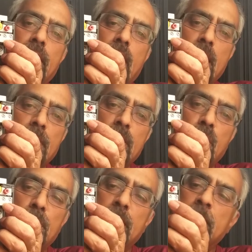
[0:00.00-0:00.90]
normally
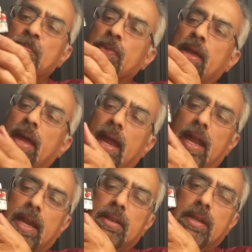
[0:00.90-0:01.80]
open,
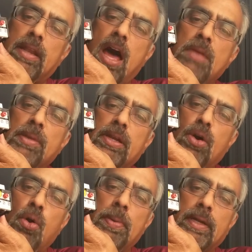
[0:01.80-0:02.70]
and the
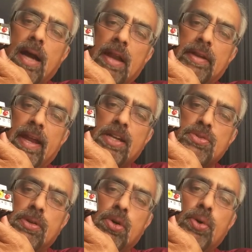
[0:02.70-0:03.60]
normally open
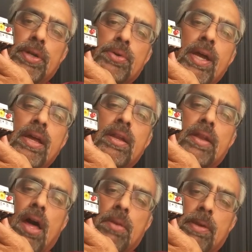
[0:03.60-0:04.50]
contacts will go into a
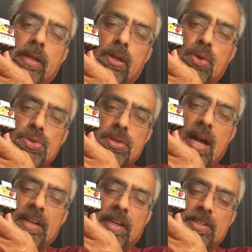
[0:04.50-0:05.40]
normally closed
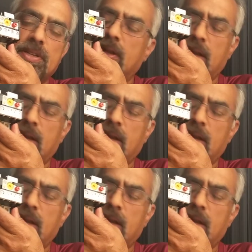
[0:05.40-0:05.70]
contacts,